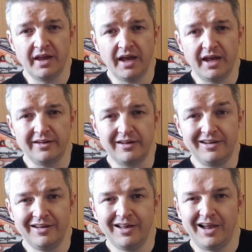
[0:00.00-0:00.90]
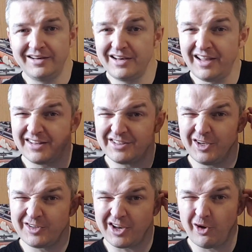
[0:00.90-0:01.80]
And I didn't get to
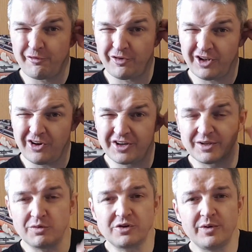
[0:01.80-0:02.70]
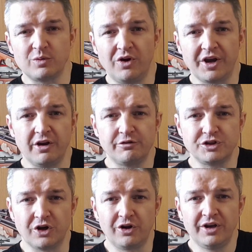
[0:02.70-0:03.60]
use it an awful lot because I was always working
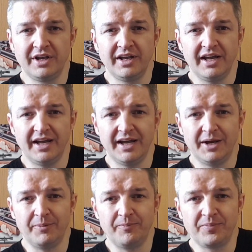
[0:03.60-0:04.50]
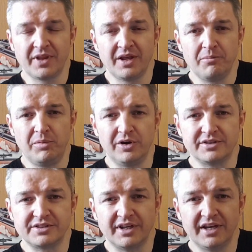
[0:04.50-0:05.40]
offshore, but
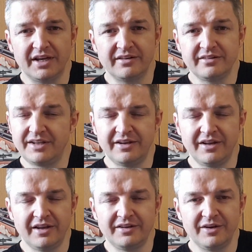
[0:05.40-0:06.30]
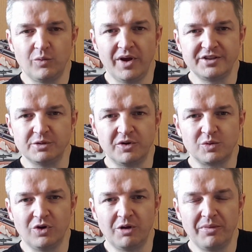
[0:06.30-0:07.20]
did way too much
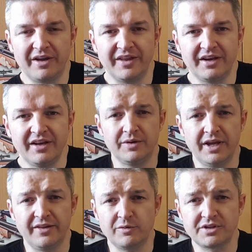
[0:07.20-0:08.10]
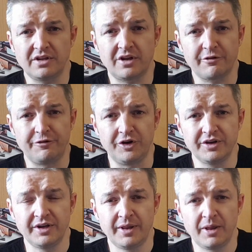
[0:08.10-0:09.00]
work back then. But yeah, that was a lot of
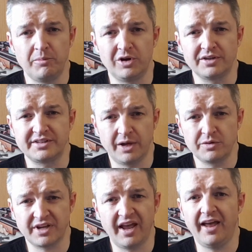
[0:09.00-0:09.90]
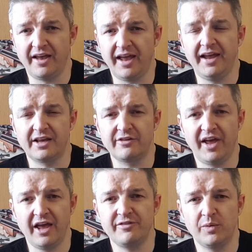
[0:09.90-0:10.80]
fun, but it was a heck of a
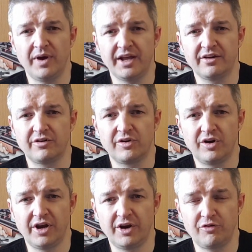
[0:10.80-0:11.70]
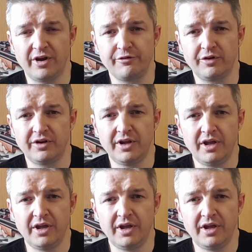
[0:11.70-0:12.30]
heavyweight rifle.